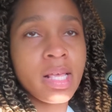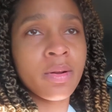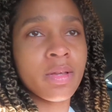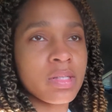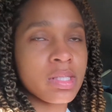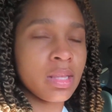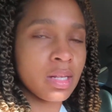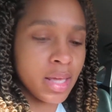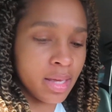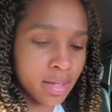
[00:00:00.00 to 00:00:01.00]
I don't even say the
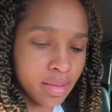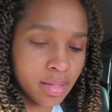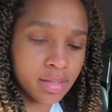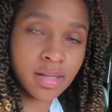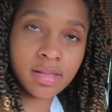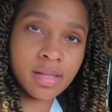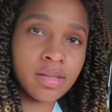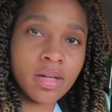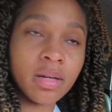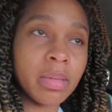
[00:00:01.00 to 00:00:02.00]
date in this because these
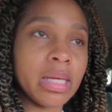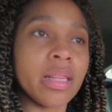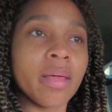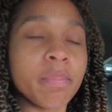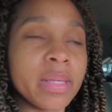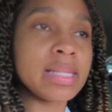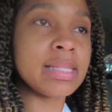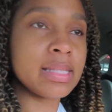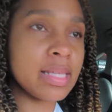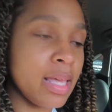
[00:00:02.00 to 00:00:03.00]
are going to be
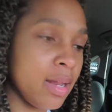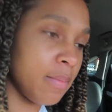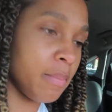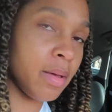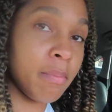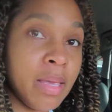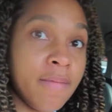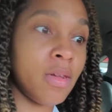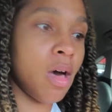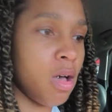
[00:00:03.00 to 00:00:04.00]
clip-its in a, a big
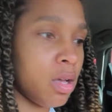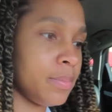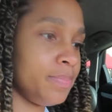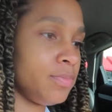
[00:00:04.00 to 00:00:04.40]
vlog.